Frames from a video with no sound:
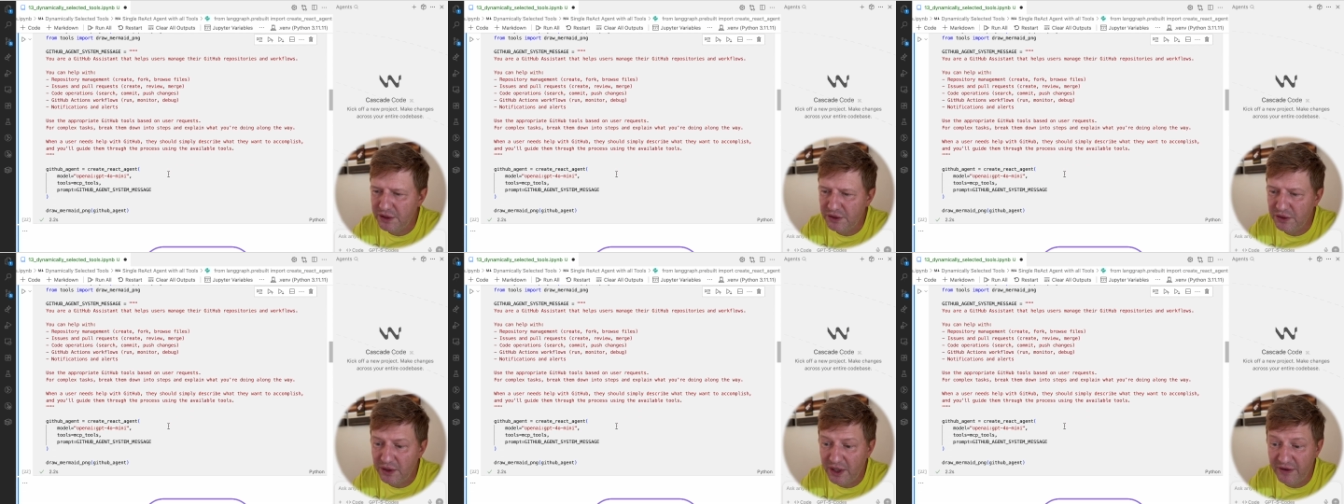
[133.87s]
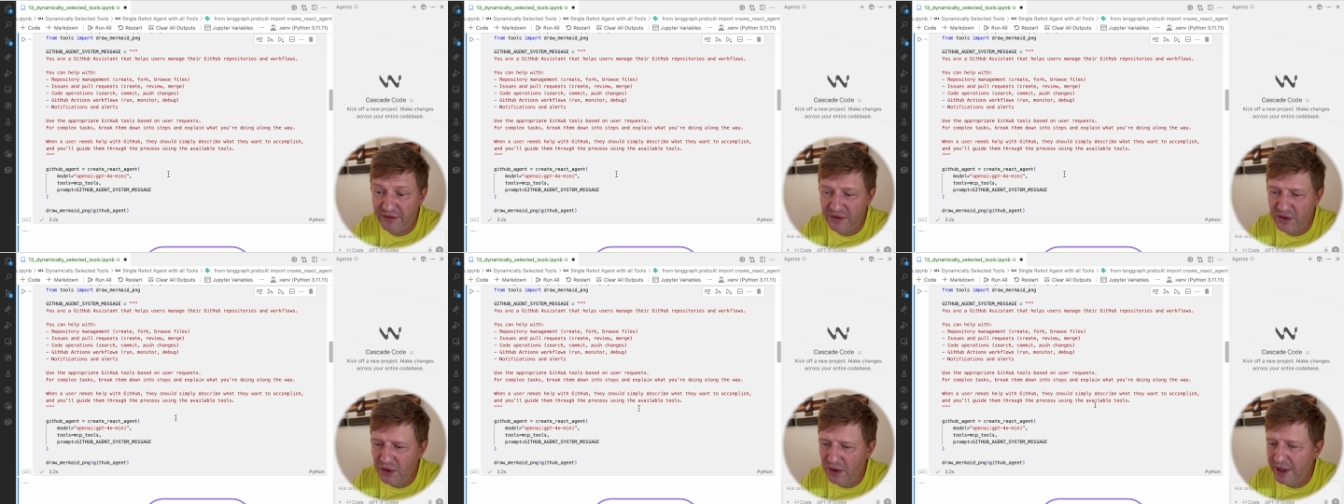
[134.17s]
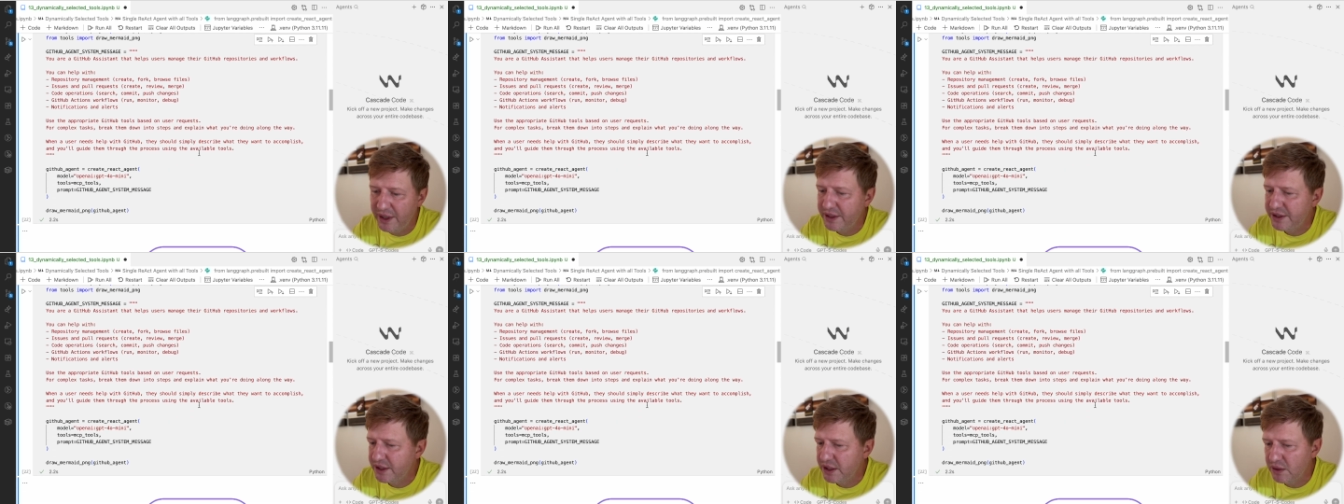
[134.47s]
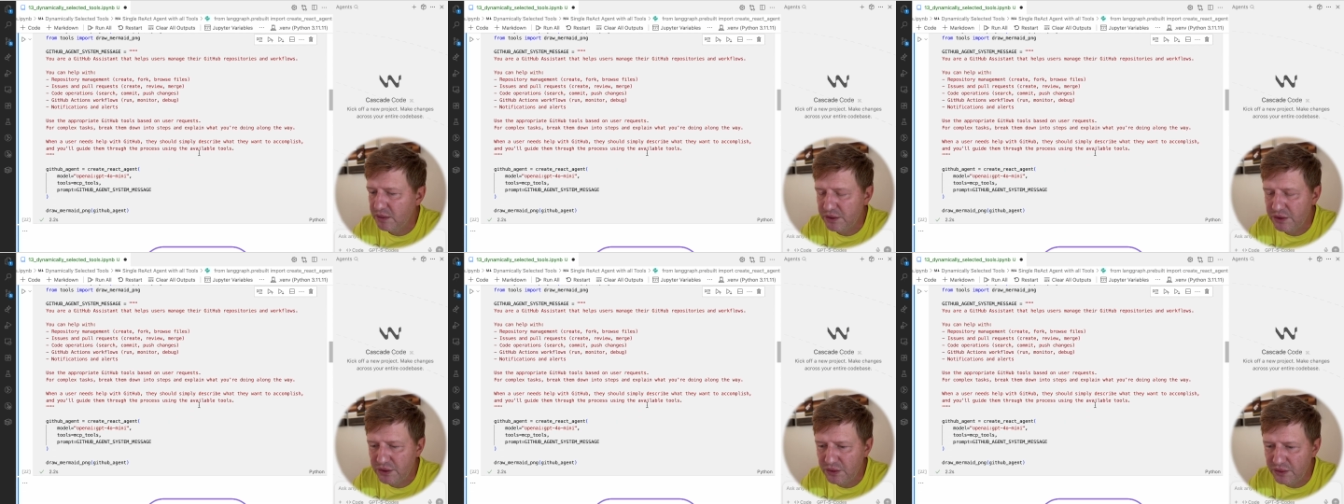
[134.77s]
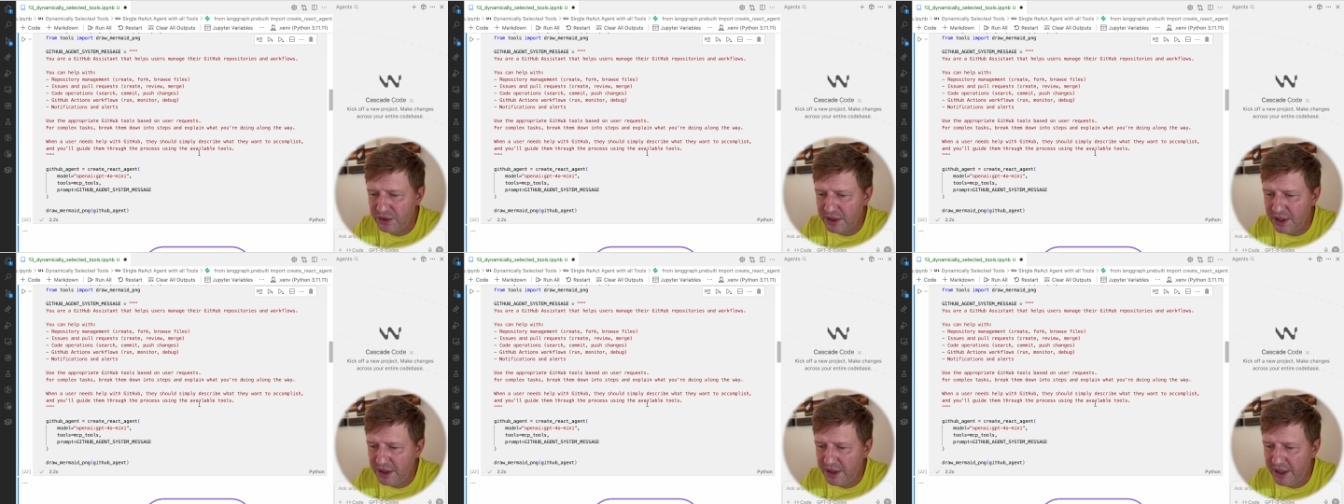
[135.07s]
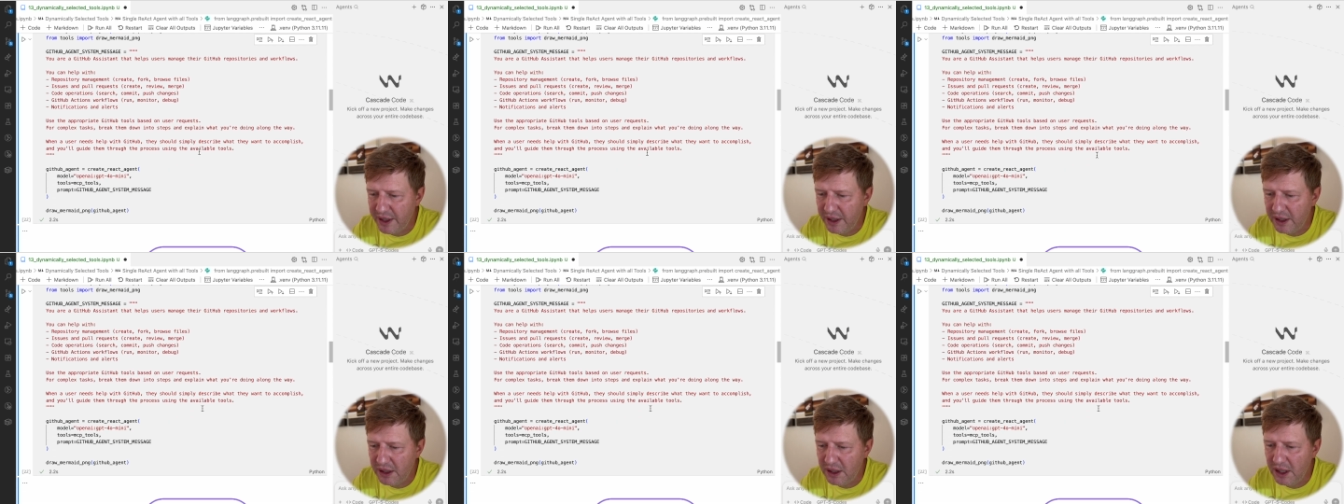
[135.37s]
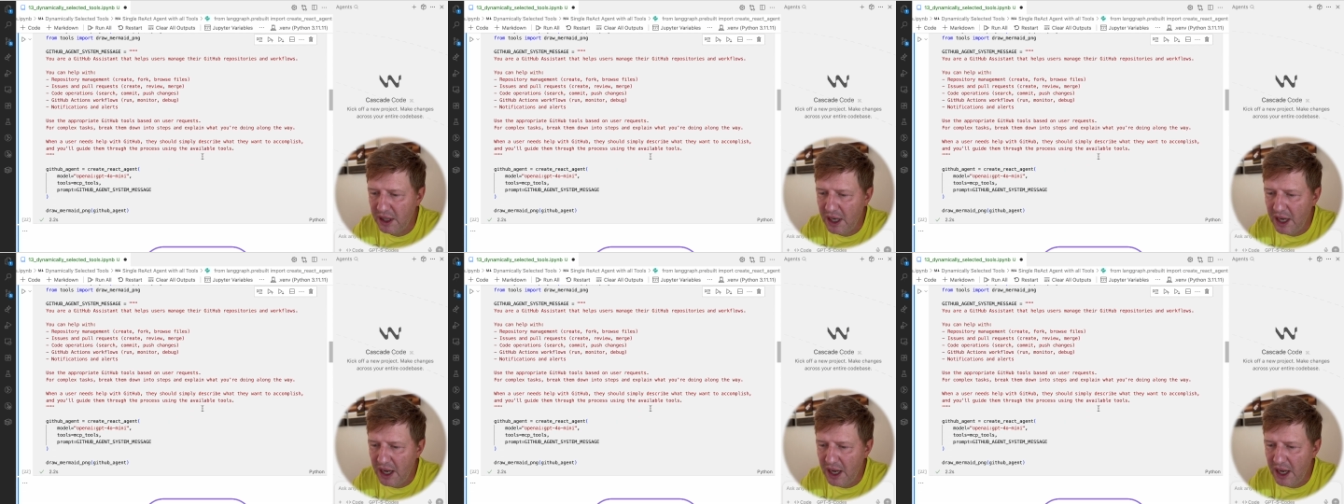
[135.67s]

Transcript: You have no idea what tools are there.